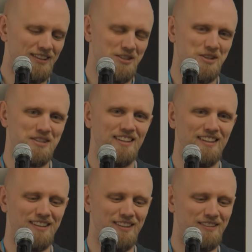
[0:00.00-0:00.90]
they just say
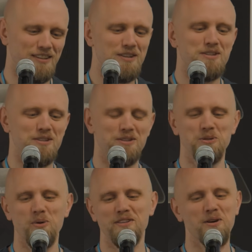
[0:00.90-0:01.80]
like,
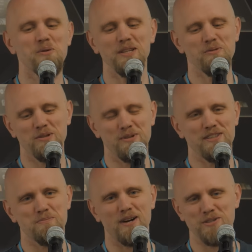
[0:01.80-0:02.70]
you are the only one with
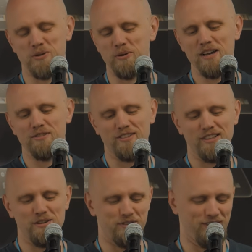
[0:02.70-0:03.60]
this browser who ever
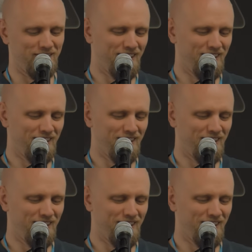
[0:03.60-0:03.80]
lived.